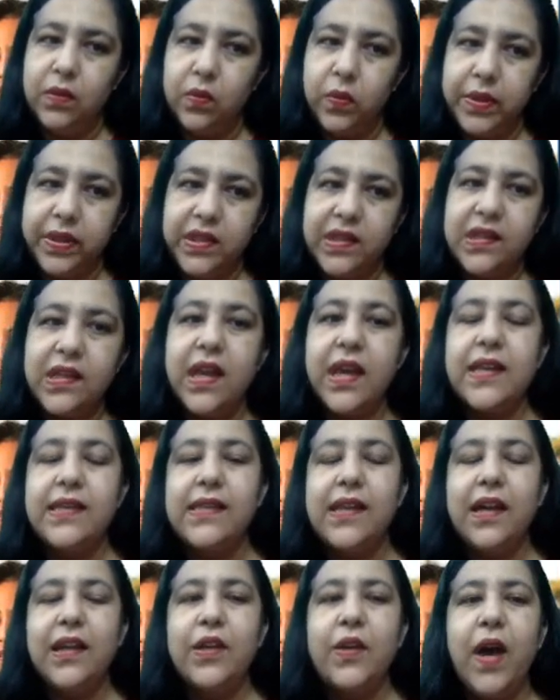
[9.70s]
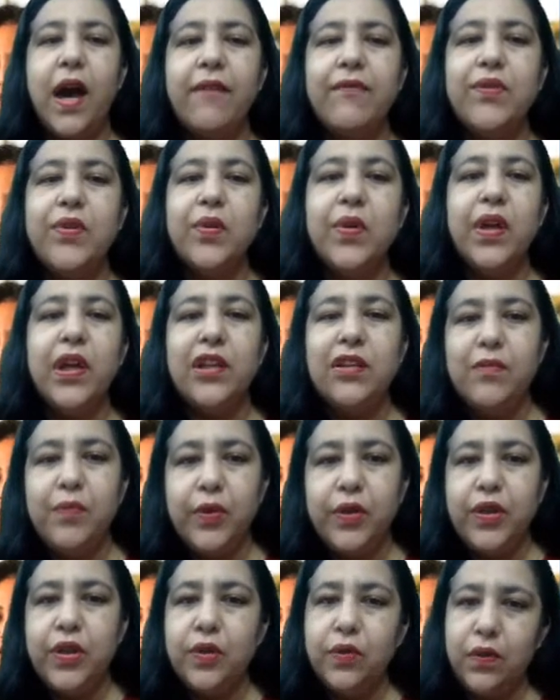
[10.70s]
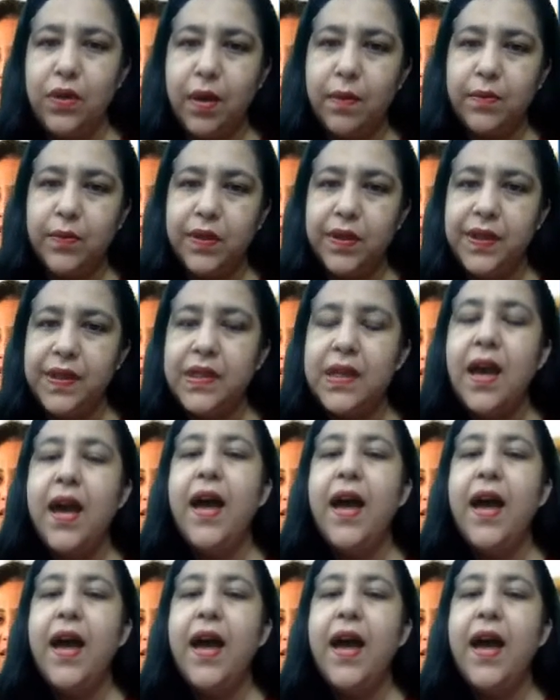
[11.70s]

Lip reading: which says that you have to input two numbers